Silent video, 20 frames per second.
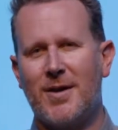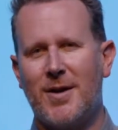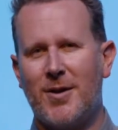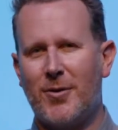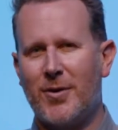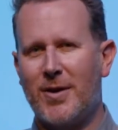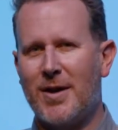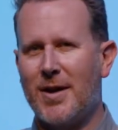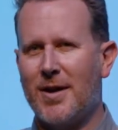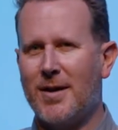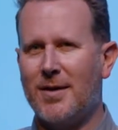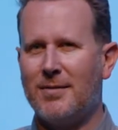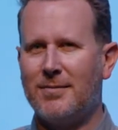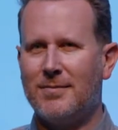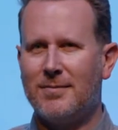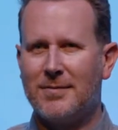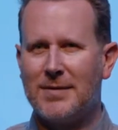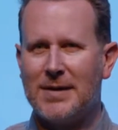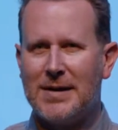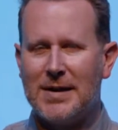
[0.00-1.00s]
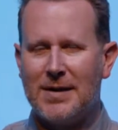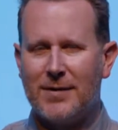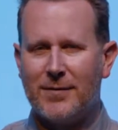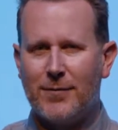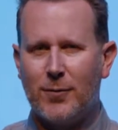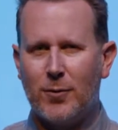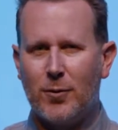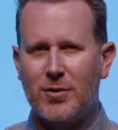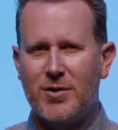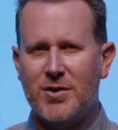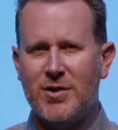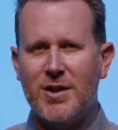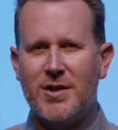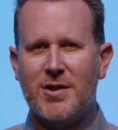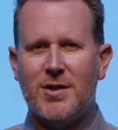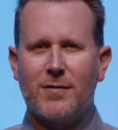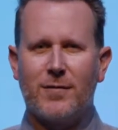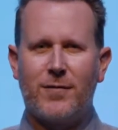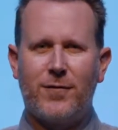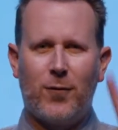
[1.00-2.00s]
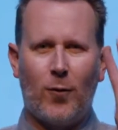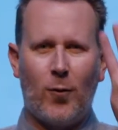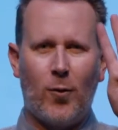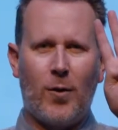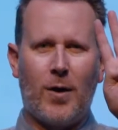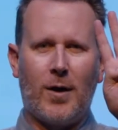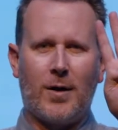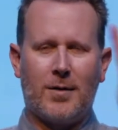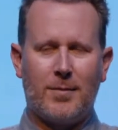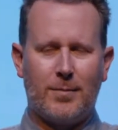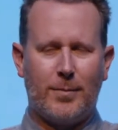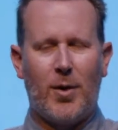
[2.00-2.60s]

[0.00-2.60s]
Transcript: here again for session 4,